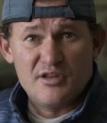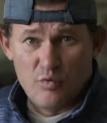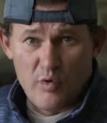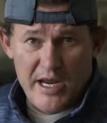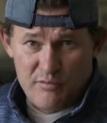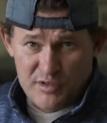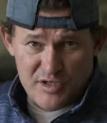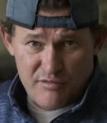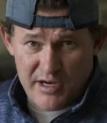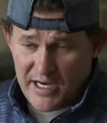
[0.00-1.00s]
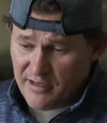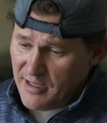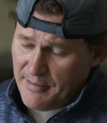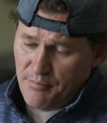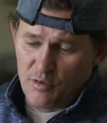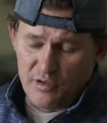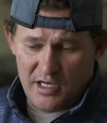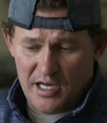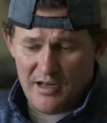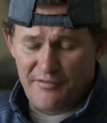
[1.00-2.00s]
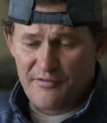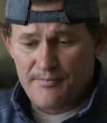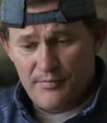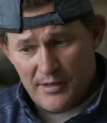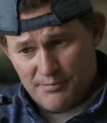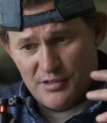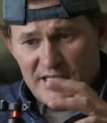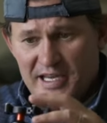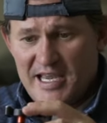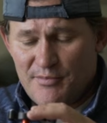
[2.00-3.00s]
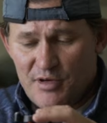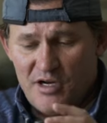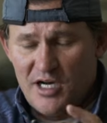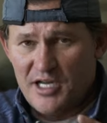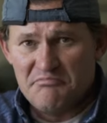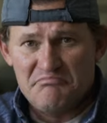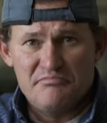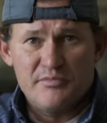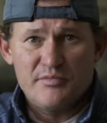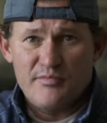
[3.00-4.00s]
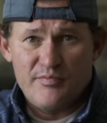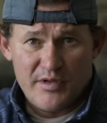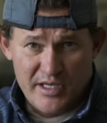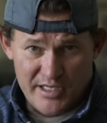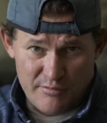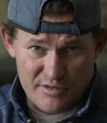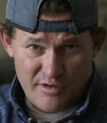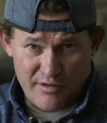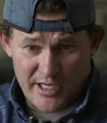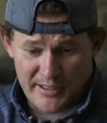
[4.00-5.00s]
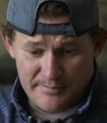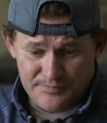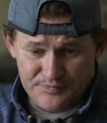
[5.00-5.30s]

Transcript: The weight was great. I pull it off. I put the camera on and it was great.